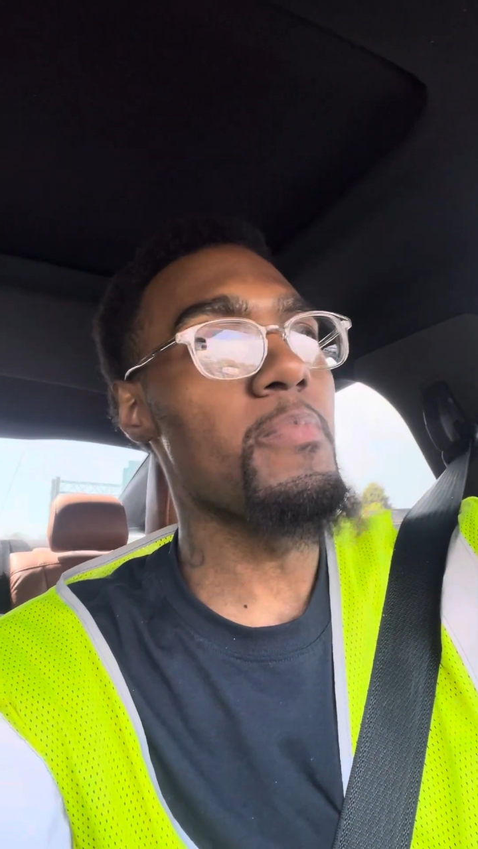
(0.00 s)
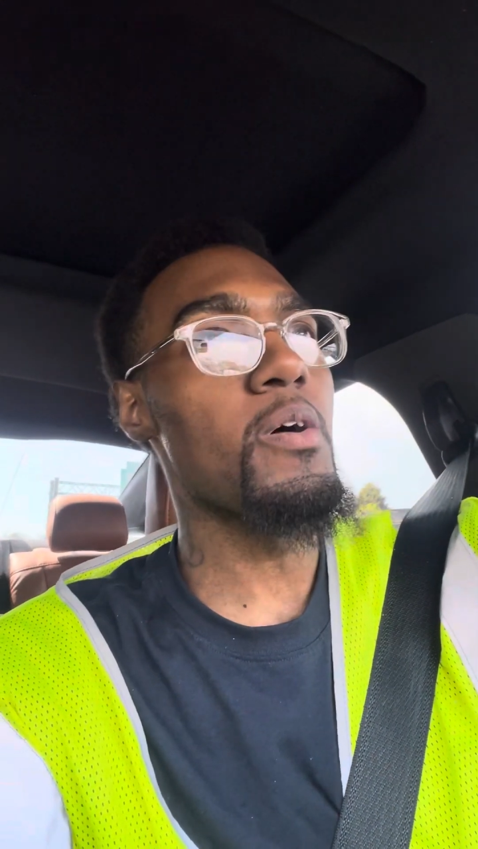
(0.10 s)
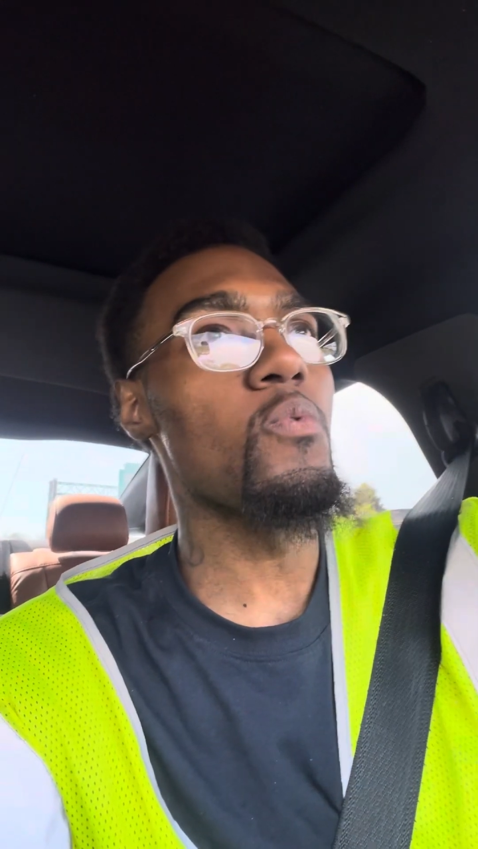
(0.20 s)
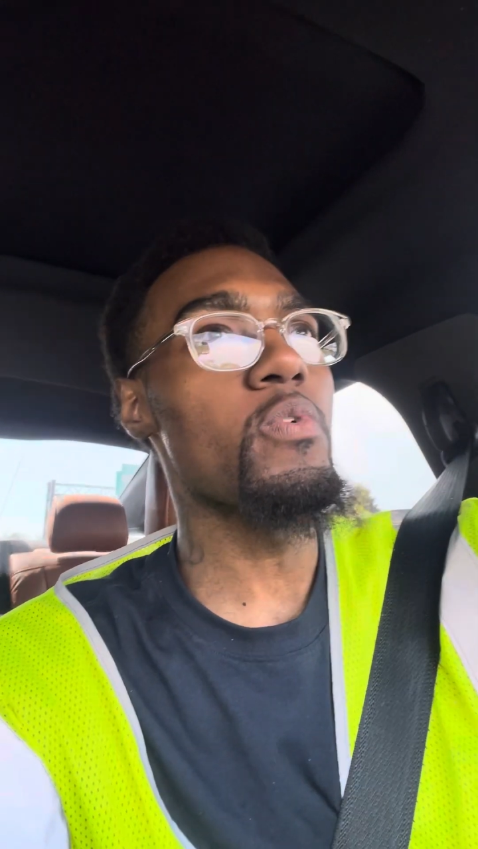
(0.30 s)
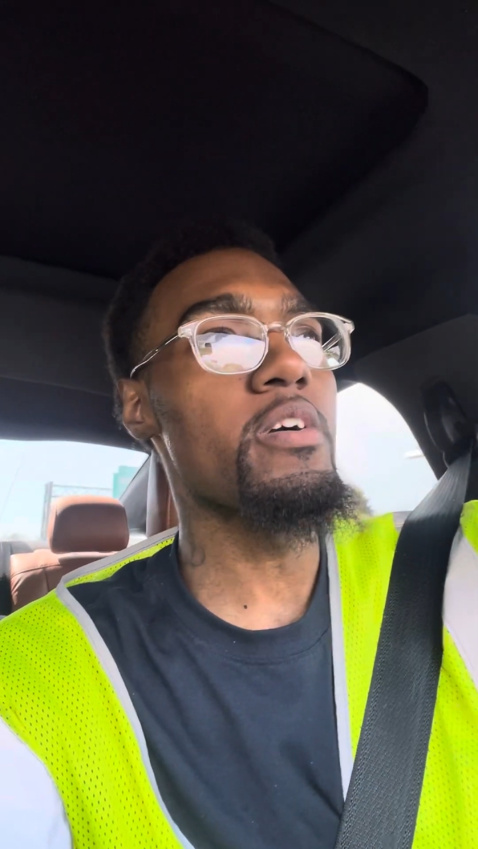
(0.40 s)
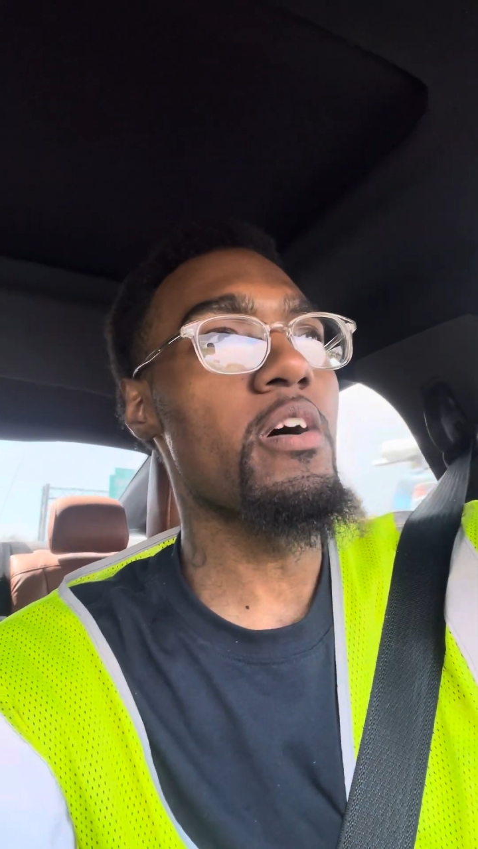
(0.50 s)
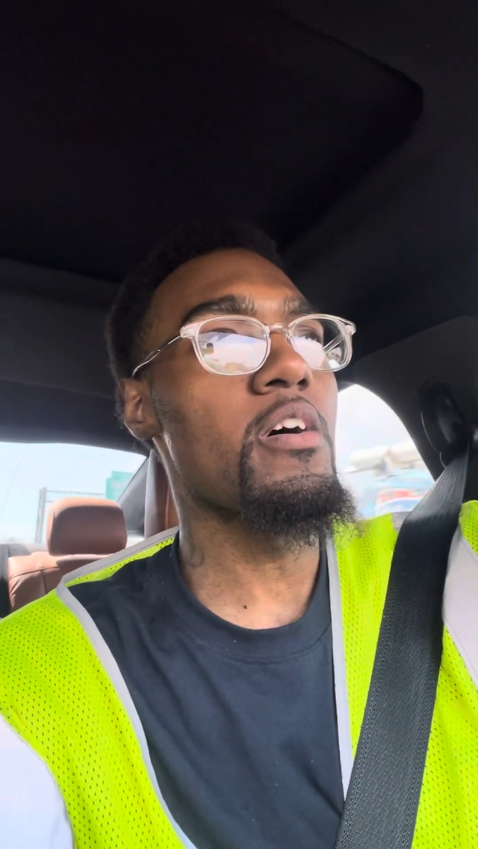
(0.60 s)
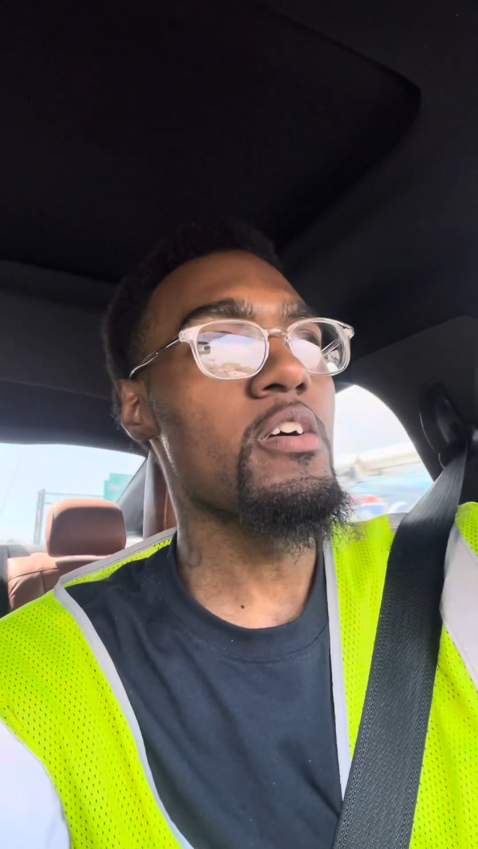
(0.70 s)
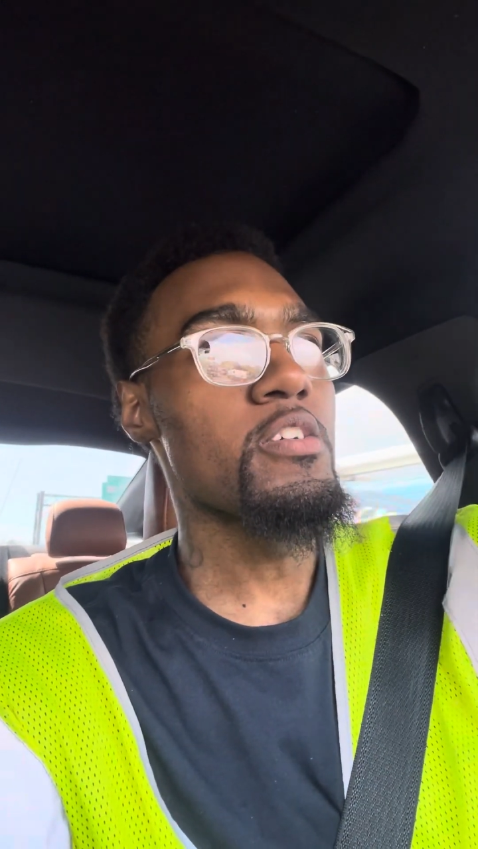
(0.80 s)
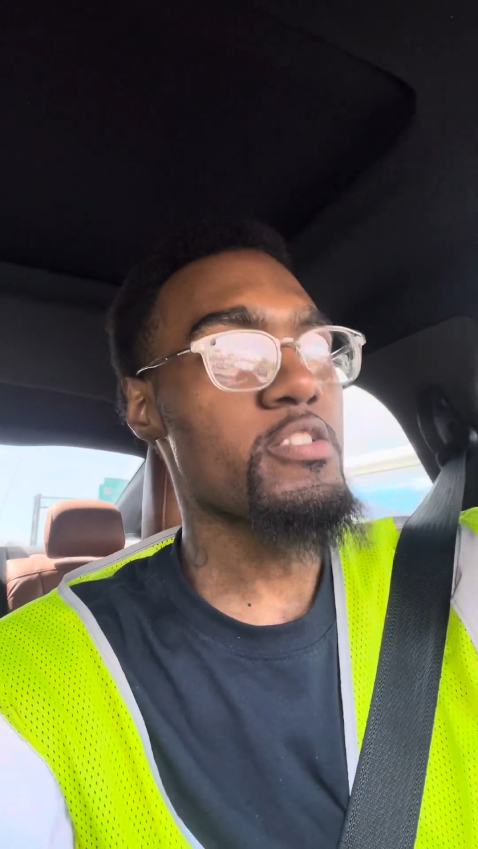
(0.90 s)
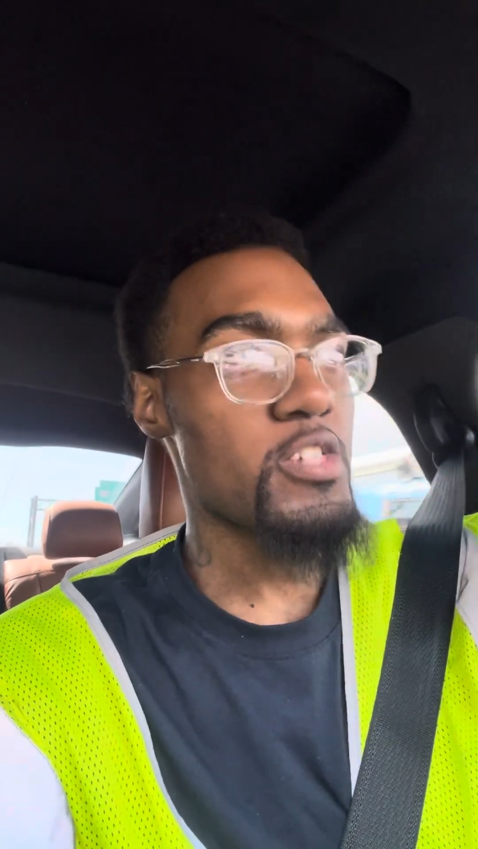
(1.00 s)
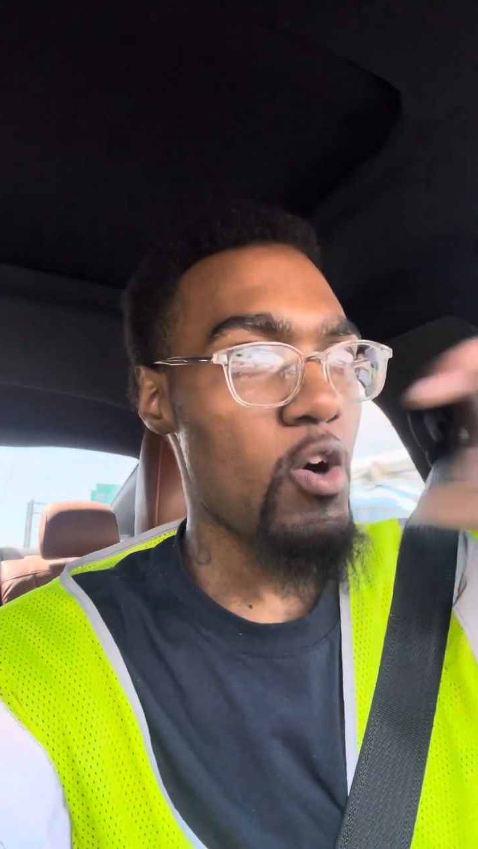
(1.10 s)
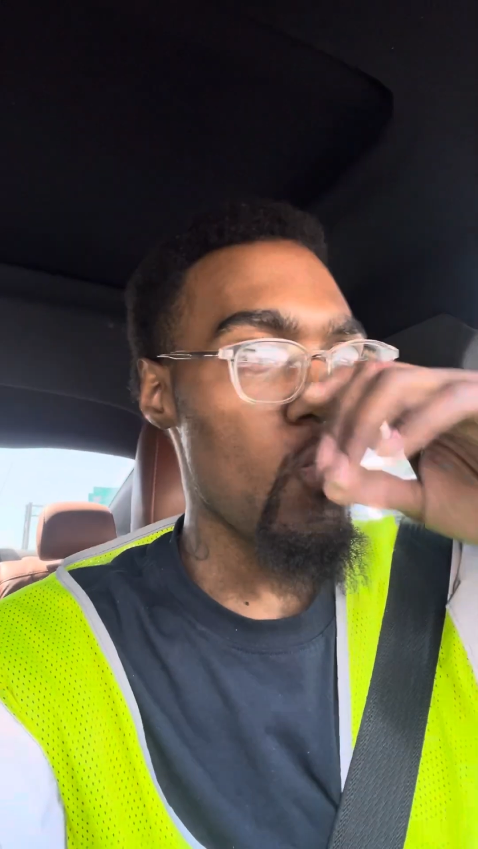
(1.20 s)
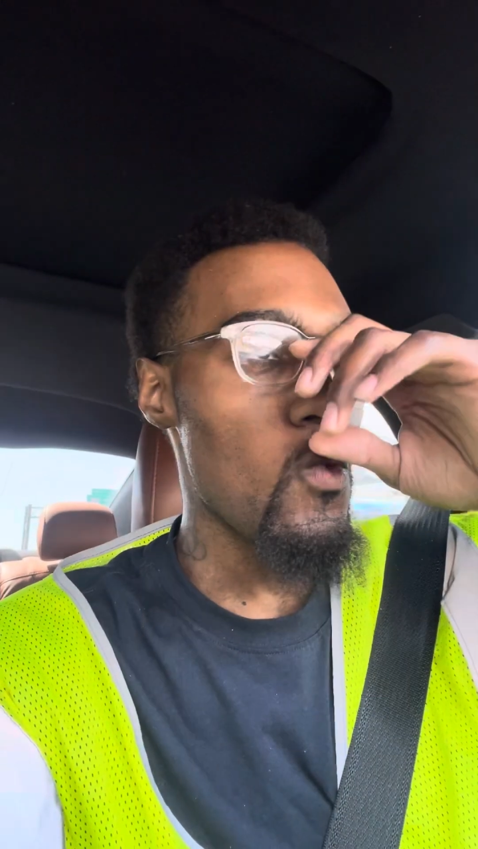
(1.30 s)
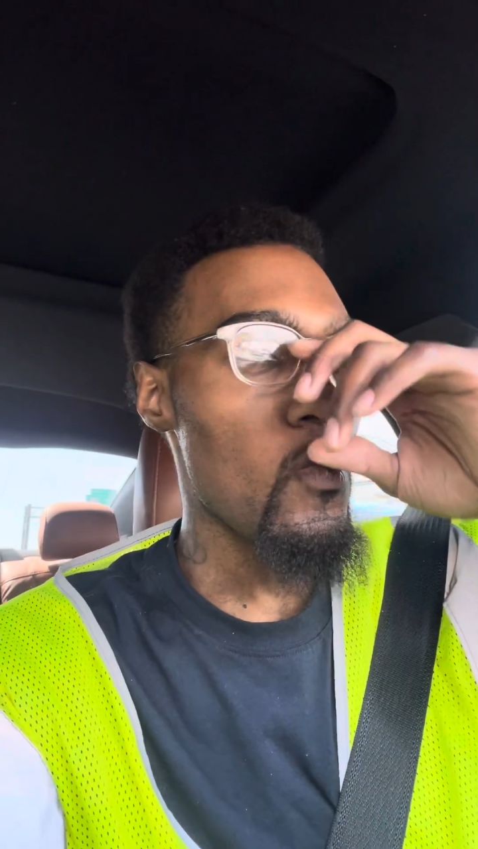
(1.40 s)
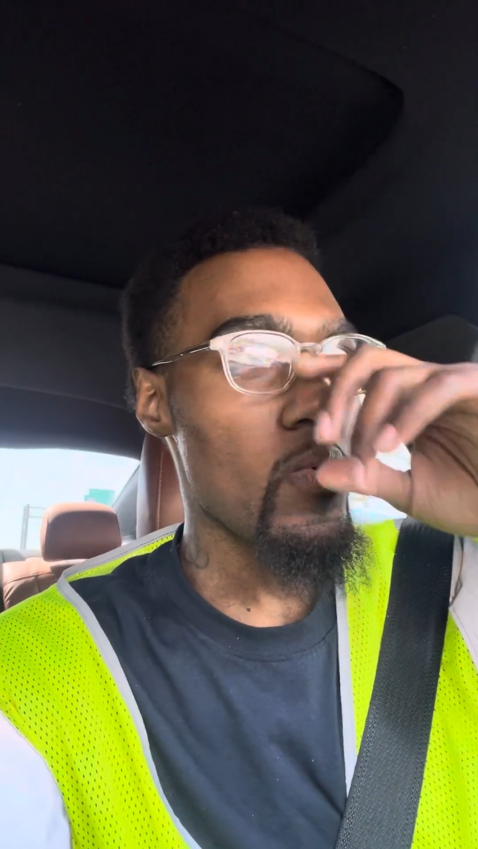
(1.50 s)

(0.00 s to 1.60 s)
but we are so